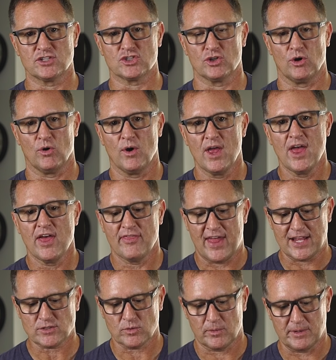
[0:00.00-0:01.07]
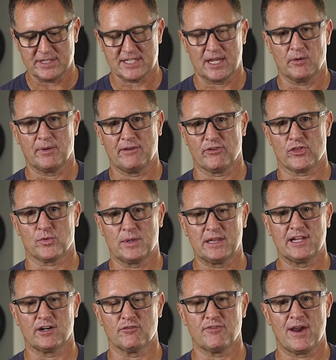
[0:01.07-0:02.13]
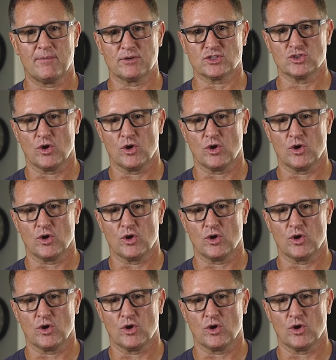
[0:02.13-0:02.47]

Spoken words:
So that's what we say when we have a 3-layer fabric.